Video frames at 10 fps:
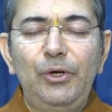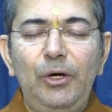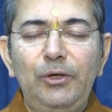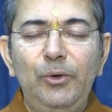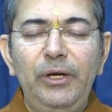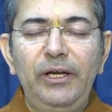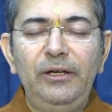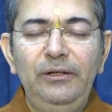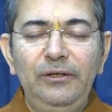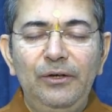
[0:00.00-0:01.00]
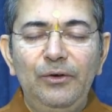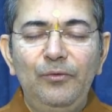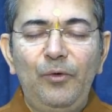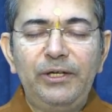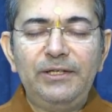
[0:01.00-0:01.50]
Not knowing
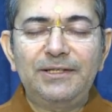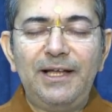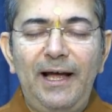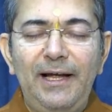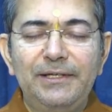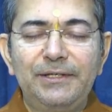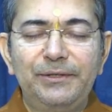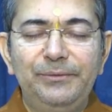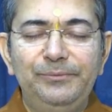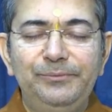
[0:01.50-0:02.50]
what is that,